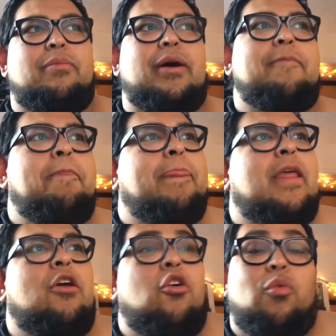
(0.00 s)
But
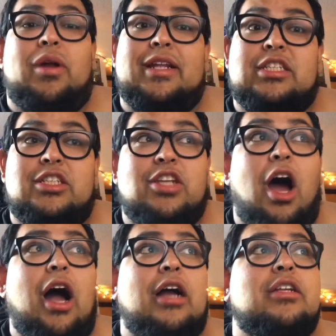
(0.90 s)
when it's
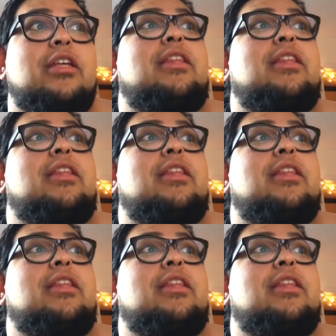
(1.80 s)
docked,